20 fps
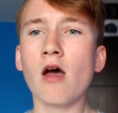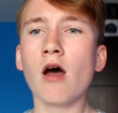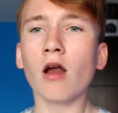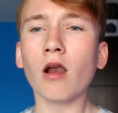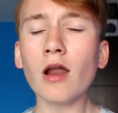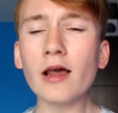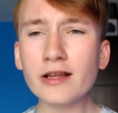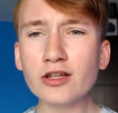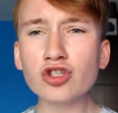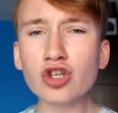
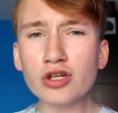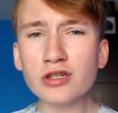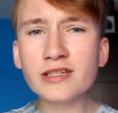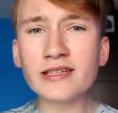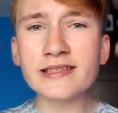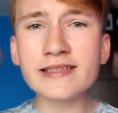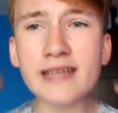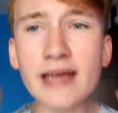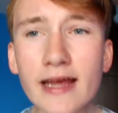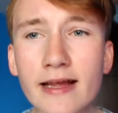Like, just
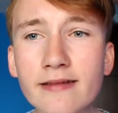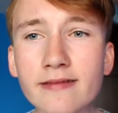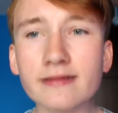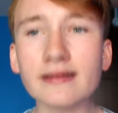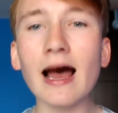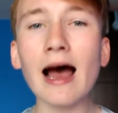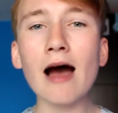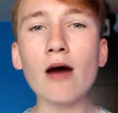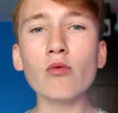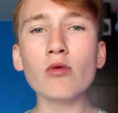sit
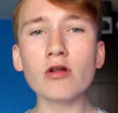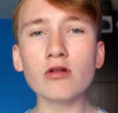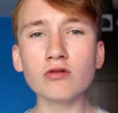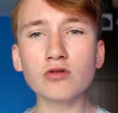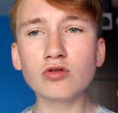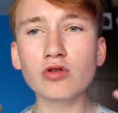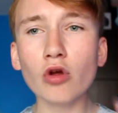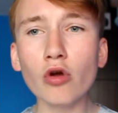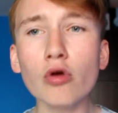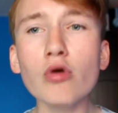down
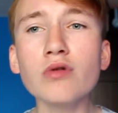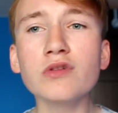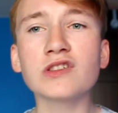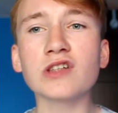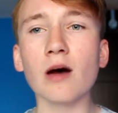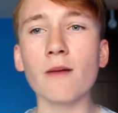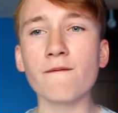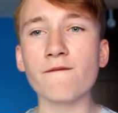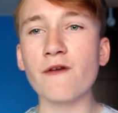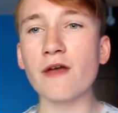and do
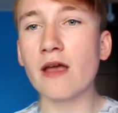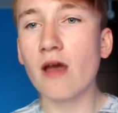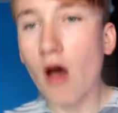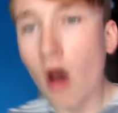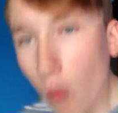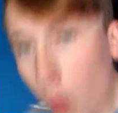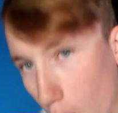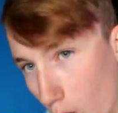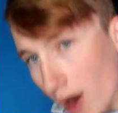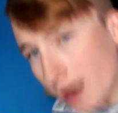something.
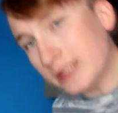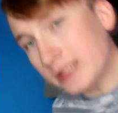Why